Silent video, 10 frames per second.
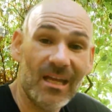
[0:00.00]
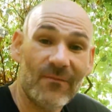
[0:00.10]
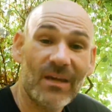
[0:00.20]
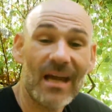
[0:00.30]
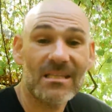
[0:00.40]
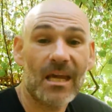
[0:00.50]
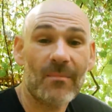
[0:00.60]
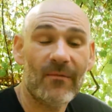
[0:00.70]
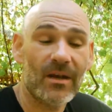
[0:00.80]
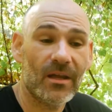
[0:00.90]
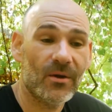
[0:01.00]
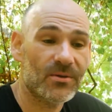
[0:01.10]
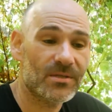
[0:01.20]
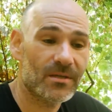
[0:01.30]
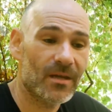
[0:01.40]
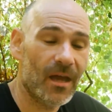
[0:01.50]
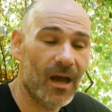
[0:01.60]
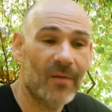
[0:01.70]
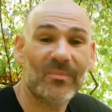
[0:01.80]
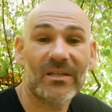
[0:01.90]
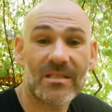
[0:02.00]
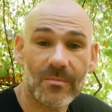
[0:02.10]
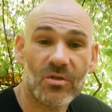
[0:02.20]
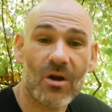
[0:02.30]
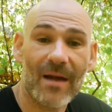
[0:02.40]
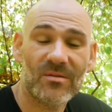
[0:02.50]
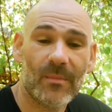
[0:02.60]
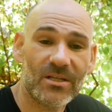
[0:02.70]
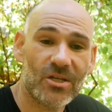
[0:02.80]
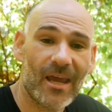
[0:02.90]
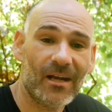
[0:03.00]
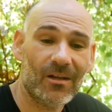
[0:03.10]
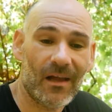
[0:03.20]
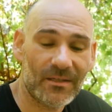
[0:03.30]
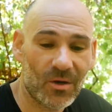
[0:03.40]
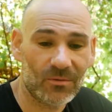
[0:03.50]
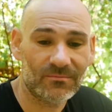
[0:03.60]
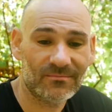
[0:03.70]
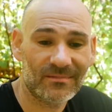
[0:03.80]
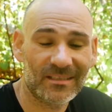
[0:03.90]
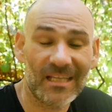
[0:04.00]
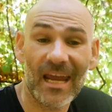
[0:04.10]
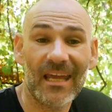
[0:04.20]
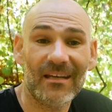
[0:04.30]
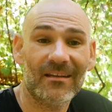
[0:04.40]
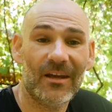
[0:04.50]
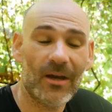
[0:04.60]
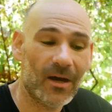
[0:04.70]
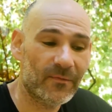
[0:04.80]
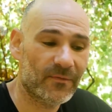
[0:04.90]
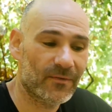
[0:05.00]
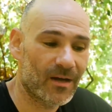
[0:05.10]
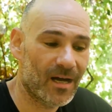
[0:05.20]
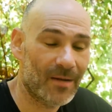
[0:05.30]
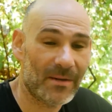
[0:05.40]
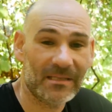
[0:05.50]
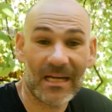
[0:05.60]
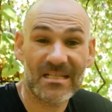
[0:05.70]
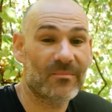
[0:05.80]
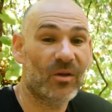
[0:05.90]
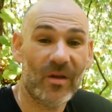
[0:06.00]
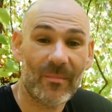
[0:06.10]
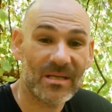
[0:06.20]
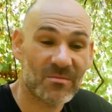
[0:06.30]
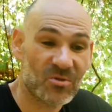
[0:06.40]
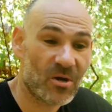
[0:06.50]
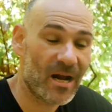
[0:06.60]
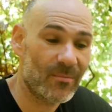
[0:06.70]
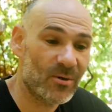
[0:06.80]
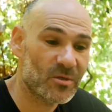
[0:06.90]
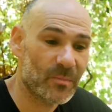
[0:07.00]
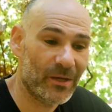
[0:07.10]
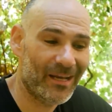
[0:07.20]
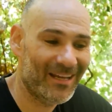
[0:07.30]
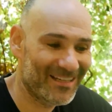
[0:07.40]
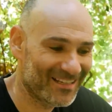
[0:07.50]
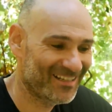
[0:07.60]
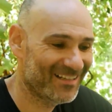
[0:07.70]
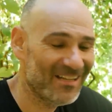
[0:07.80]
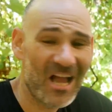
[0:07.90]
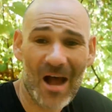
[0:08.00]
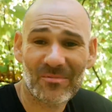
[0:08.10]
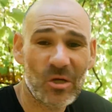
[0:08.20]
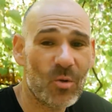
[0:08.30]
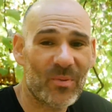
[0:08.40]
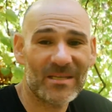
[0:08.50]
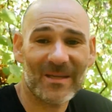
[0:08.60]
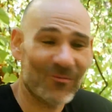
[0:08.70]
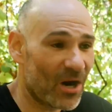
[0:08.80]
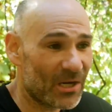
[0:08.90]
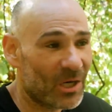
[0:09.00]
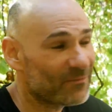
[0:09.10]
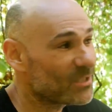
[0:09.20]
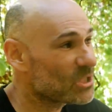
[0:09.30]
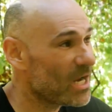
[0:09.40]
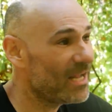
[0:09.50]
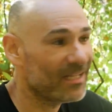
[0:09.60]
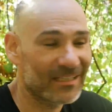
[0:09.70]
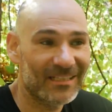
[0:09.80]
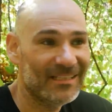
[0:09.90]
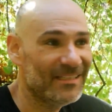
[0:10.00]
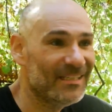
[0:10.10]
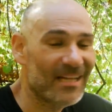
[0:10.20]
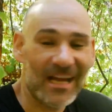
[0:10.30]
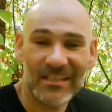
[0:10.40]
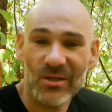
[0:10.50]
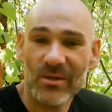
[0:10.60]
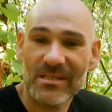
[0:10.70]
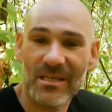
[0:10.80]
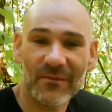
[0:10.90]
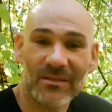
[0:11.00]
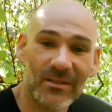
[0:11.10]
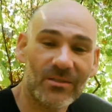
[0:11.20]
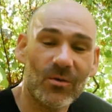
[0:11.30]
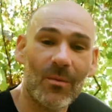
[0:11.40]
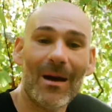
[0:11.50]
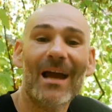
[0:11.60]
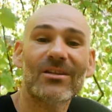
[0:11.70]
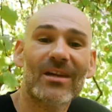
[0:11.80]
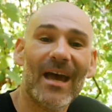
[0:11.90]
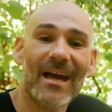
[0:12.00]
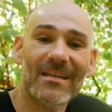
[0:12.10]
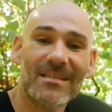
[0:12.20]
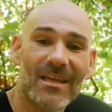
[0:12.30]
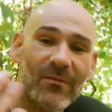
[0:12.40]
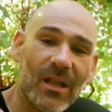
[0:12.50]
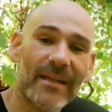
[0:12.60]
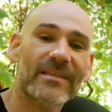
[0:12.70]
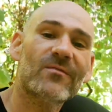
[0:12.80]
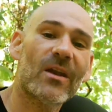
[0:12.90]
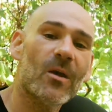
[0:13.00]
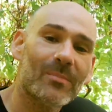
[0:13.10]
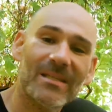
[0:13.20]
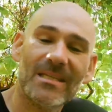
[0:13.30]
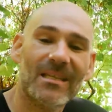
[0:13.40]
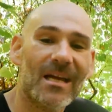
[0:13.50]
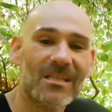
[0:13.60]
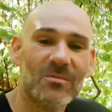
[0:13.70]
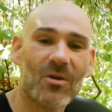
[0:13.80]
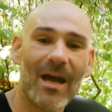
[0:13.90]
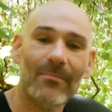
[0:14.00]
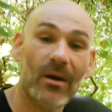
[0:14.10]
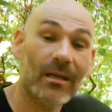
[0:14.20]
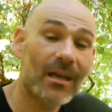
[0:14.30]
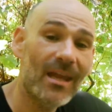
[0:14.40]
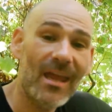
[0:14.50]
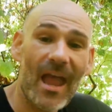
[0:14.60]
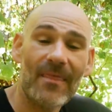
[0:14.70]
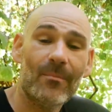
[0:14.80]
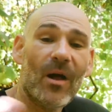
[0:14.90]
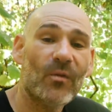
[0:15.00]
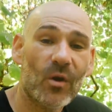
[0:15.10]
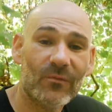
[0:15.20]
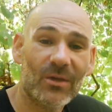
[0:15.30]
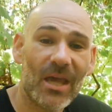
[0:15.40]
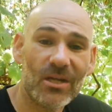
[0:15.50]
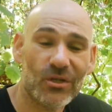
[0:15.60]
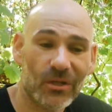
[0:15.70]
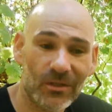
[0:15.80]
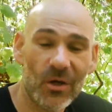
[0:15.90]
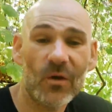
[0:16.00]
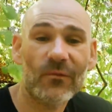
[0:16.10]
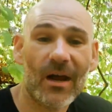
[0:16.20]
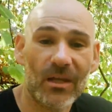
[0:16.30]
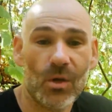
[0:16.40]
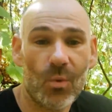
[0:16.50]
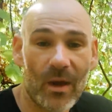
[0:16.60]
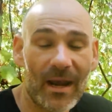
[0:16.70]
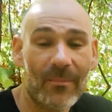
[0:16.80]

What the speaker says: If you guys like my videos, please subscribe to my channel. I don't say it enough. I'd like to build up my subscribers, but I'm too busy running off the trail and and doing stuff to remind you guys. If you like this video, please hit that subscribe button, and the bell notification will notify you when